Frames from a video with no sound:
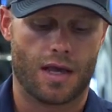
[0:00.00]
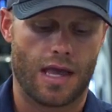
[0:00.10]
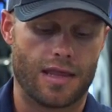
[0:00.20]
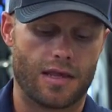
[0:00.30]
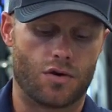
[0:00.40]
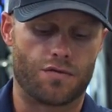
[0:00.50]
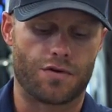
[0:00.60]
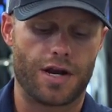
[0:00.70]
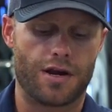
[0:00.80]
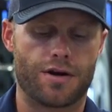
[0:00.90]
and then
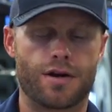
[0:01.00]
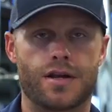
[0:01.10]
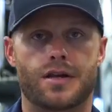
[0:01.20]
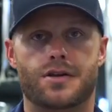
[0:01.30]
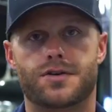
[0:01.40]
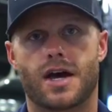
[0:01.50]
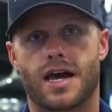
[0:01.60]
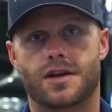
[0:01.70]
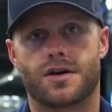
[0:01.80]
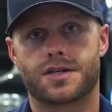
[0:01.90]
over here, your
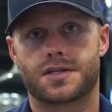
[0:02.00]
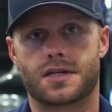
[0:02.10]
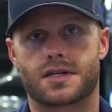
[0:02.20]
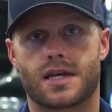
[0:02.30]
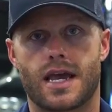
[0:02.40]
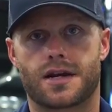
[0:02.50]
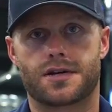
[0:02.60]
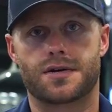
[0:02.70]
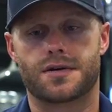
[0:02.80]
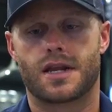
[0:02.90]
diagnostics connector.